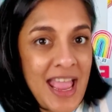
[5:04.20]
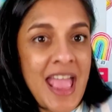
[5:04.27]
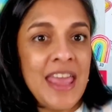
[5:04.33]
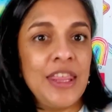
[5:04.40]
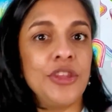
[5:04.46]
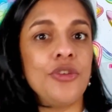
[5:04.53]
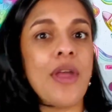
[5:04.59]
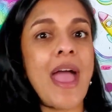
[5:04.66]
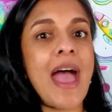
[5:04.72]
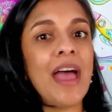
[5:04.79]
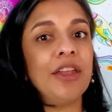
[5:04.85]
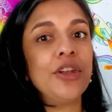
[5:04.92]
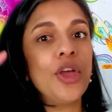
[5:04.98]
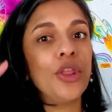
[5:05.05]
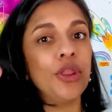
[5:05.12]
Then you
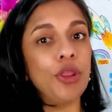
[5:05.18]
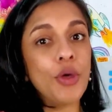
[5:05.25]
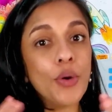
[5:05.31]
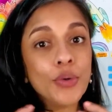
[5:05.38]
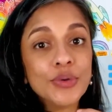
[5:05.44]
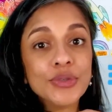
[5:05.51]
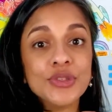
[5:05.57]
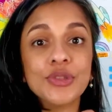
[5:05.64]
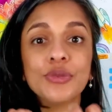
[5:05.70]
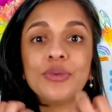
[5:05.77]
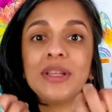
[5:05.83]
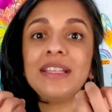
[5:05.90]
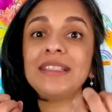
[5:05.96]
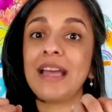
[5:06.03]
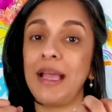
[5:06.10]
add those
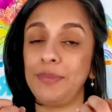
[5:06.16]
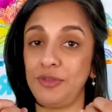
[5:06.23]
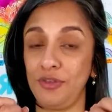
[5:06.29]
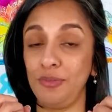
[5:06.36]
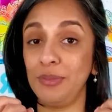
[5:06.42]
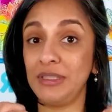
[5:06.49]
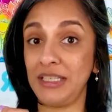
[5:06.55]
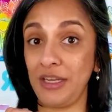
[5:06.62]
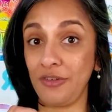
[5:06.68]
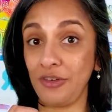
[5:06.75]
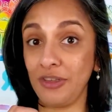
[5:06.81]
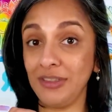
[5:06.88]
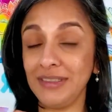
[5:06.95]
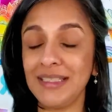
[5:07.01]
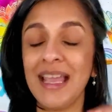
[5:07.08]
3 types of
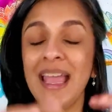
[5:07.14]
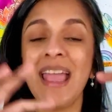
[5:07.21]
materials